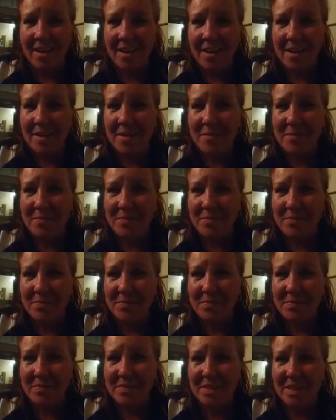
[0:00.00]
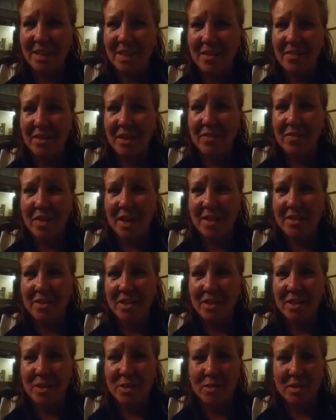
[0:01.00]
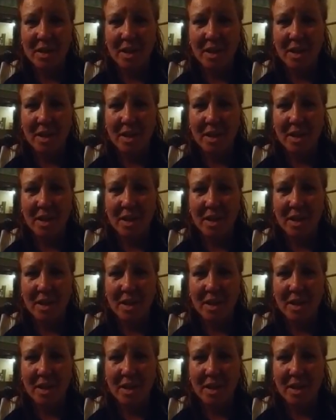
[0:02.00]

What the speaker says: And if that's all you